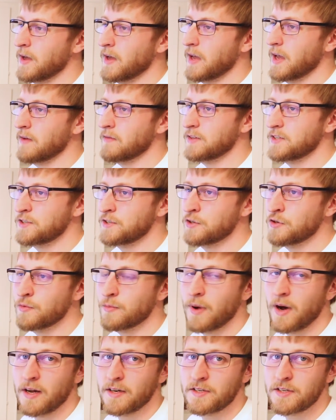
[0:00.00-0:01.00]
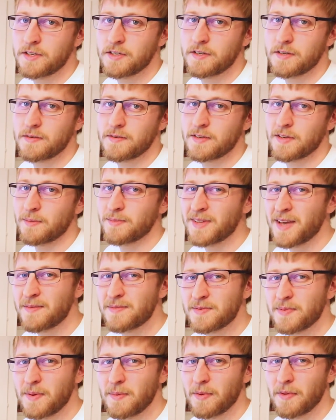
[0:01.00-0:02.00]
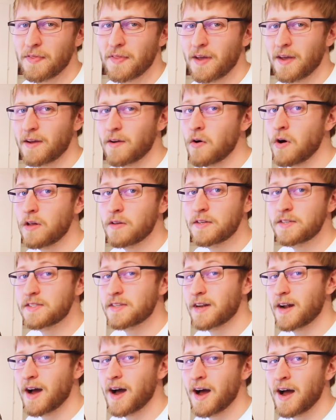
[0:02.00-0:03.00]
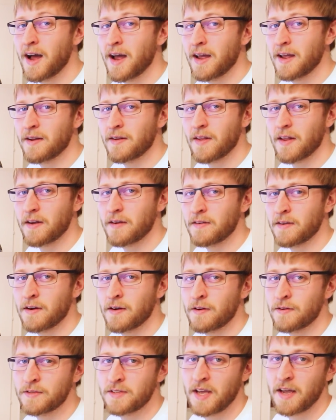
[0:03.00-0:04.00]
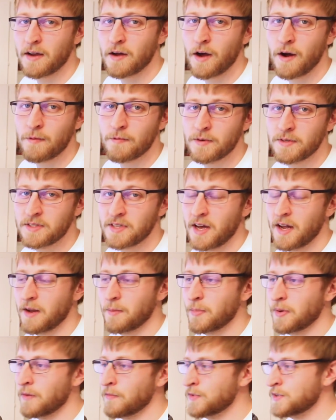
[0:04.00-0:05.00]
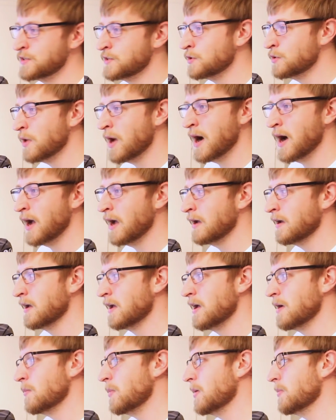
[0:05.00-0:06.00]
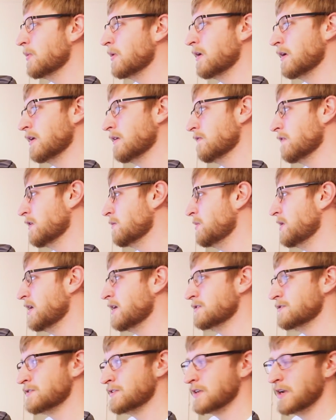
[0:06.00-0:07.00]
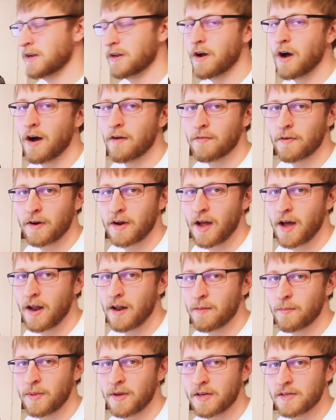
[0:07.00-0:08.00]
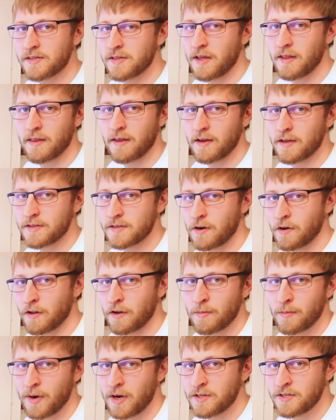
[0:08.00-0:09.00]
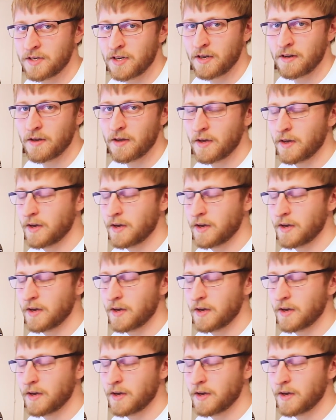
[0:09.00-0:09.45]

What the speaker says: if it's too much, sometimes people think, oh, list it high and then take offers on it. But if it's too high, people aren't even going to be interested in offering on it because they think it's out of their budget.